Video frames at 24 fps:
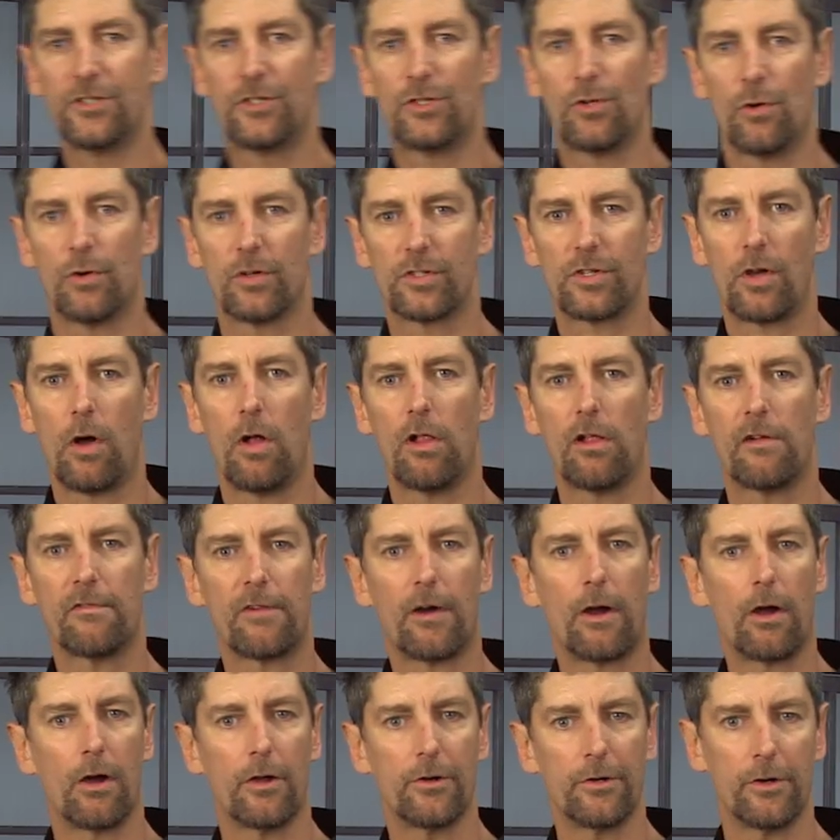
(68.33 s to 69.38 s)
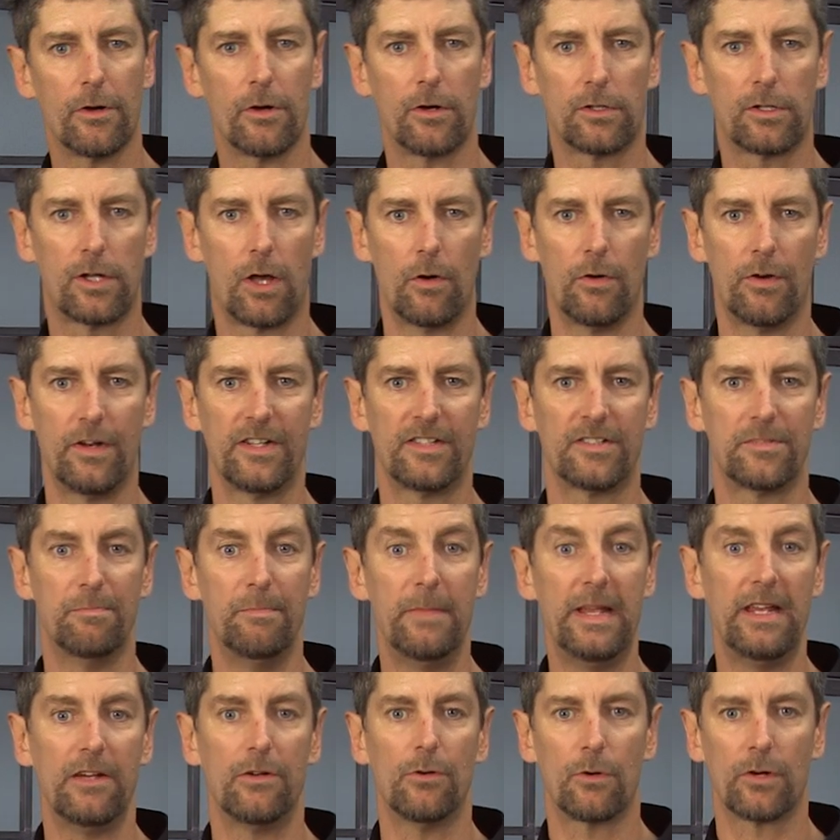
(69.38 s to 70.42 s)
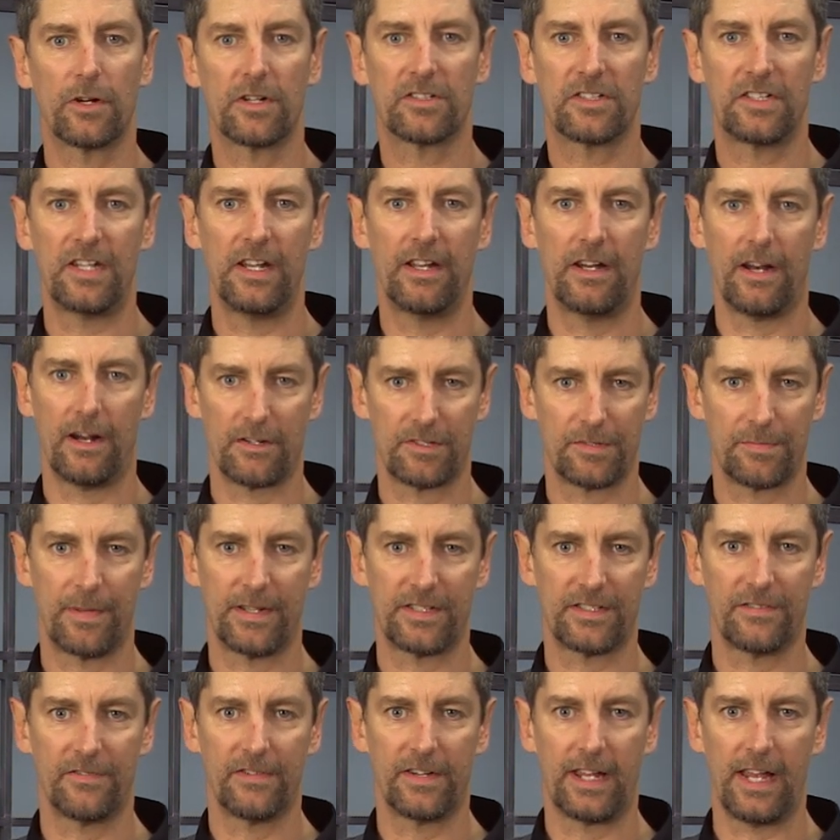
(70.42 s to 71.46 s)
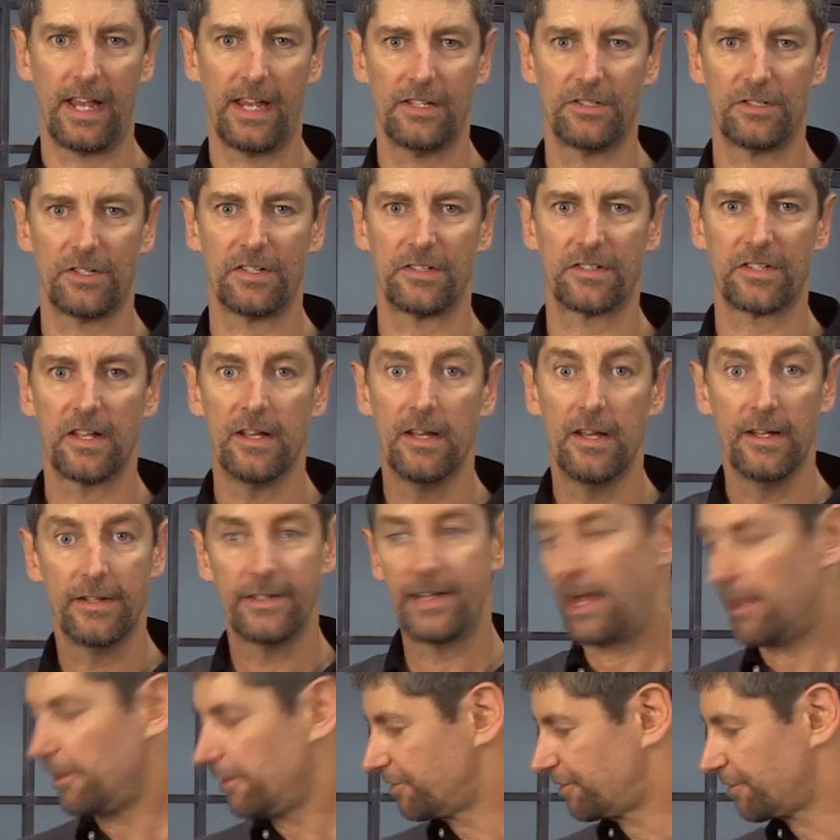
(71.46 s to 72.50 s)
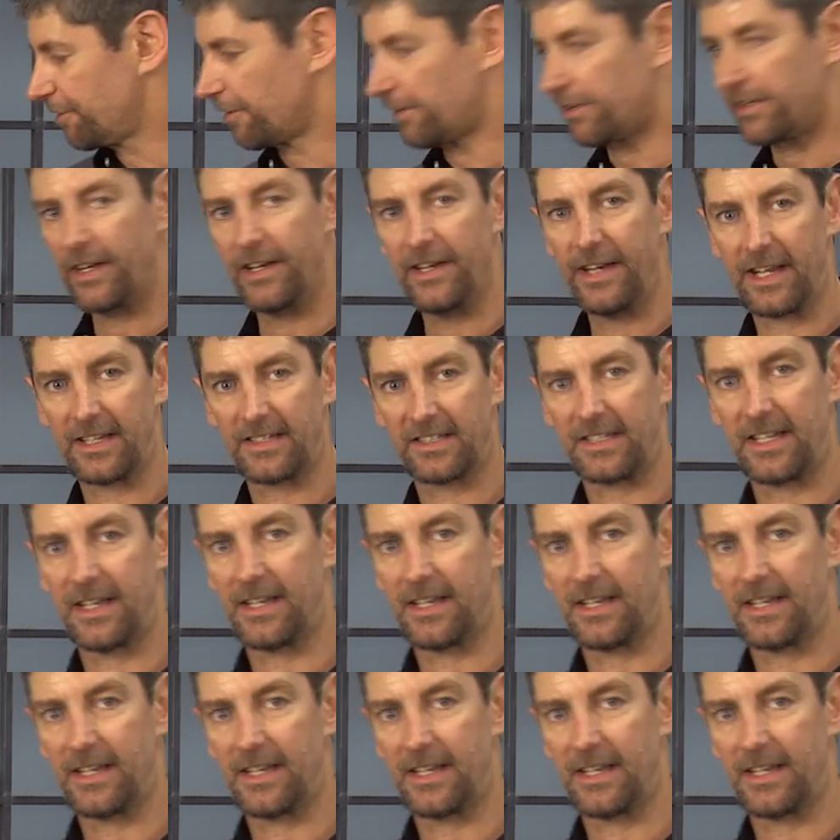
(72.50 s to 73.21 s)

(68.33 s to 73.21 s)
ensures all of our underhood coatings meet or exceed our specifications. Now let's look at the next